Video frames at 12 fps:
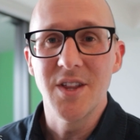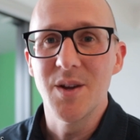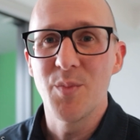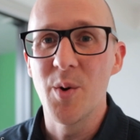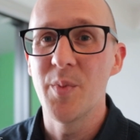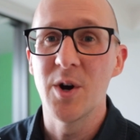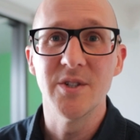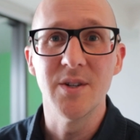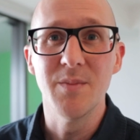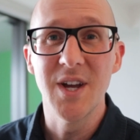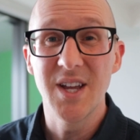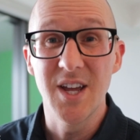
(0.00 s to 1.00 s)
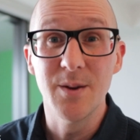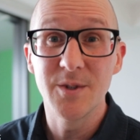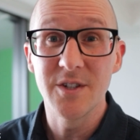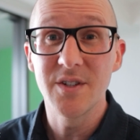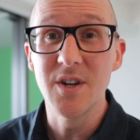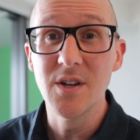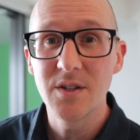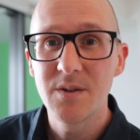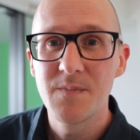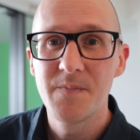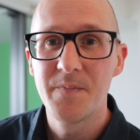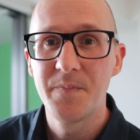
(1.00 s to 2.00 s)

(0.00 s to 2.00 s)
that they're proposing make heaps of sense.